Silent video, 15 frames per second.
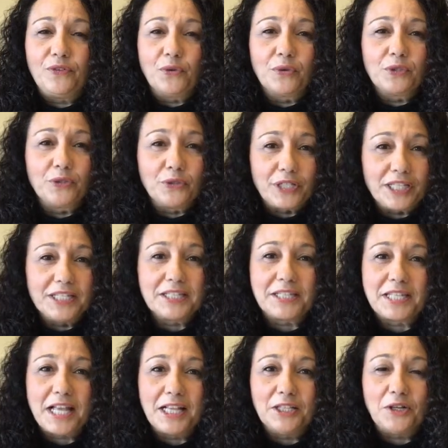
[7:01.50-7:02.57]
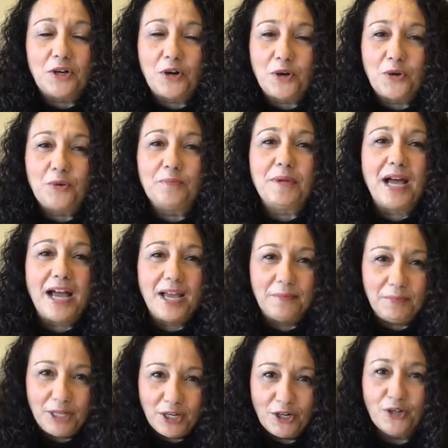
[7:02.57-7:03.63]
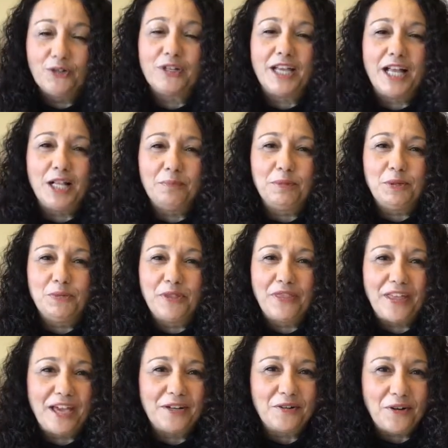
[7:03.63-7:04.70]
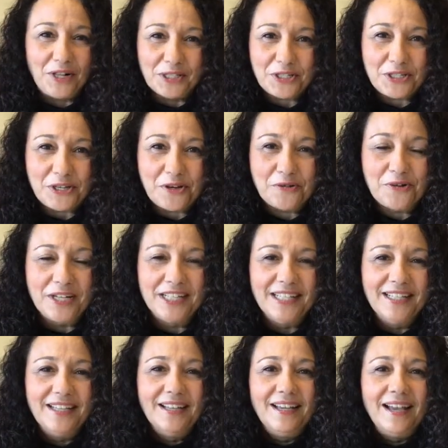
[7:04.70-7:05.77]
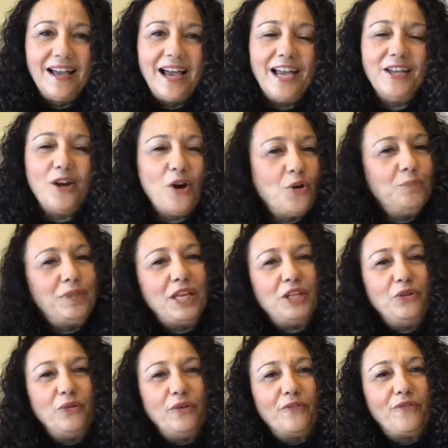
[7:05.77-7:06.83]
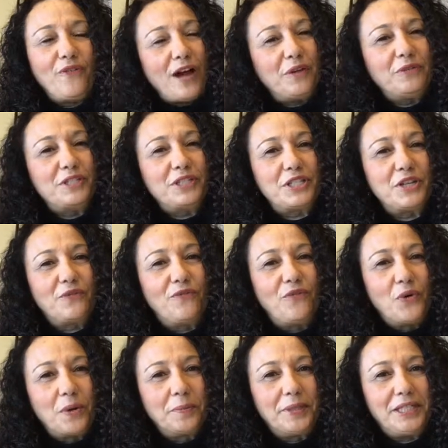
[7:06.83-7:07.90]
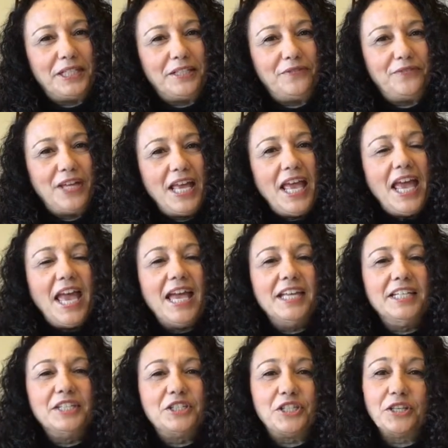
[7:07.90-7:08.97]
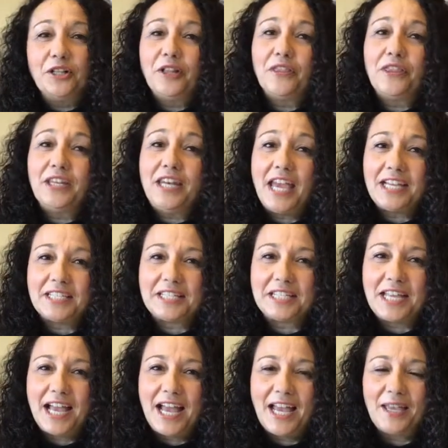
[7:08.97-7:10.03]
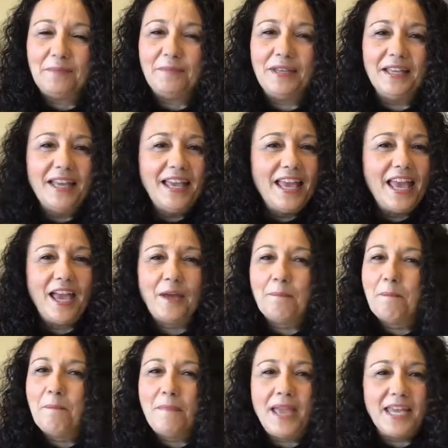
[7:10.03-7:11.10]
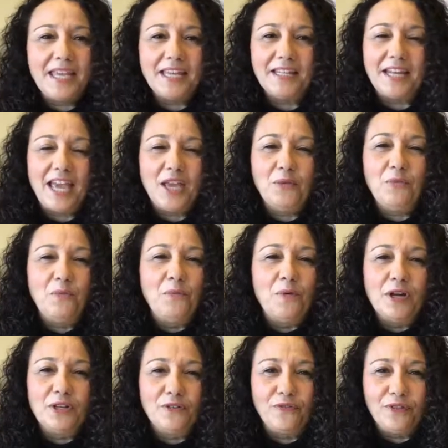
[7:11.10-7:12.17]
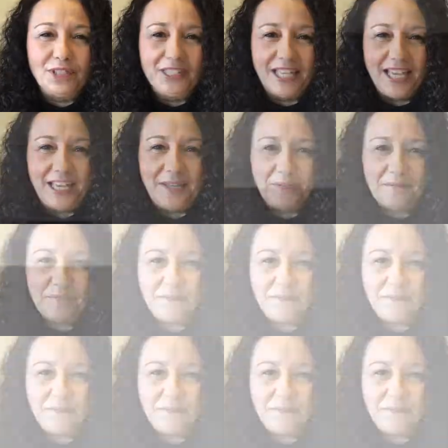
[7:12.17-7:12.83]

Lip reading: you're looking to sell a home, I'm here to help you with that also. I hope that you have found this informative, and until the next time, make it a wonderful day.